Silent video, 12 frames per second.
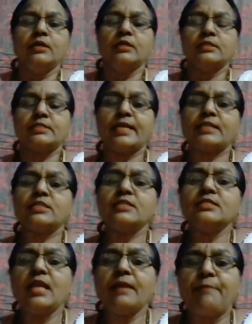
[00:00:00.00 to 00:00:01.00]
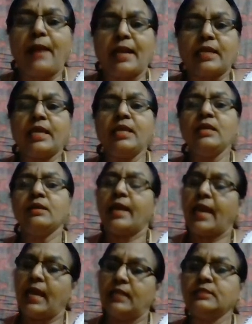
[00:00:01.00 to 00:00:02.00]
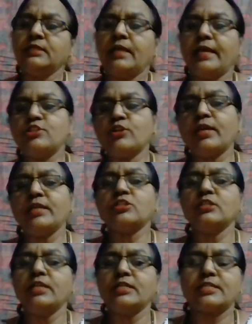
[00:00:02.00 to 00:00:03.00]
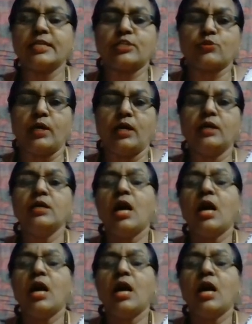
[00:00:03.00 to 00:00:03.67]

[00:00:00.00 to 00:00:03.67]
Sectors like banking, health, education, etc.